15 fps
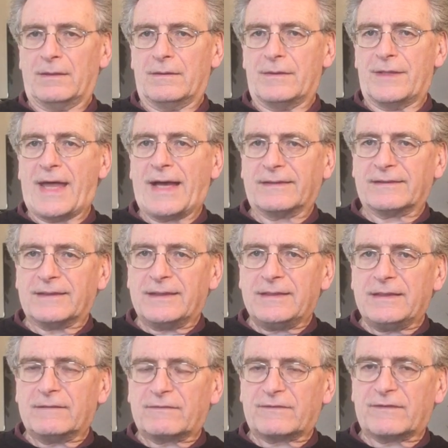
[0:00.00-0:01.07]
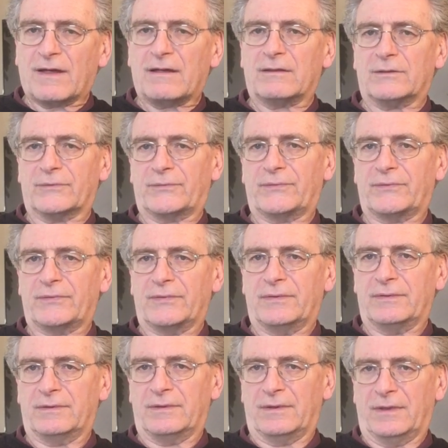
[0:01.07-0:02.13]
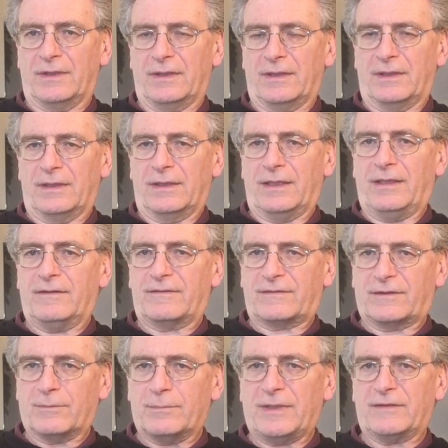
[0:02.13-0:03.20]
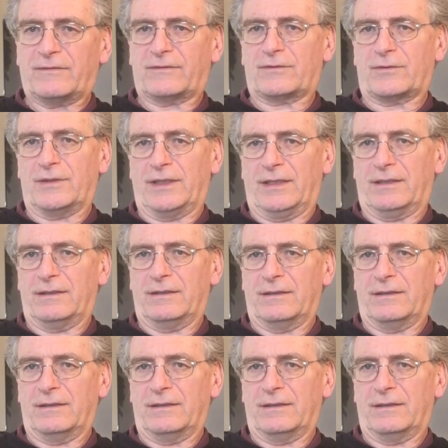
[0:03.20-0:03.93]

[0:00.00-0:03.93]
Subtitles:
That in itself is the mystery.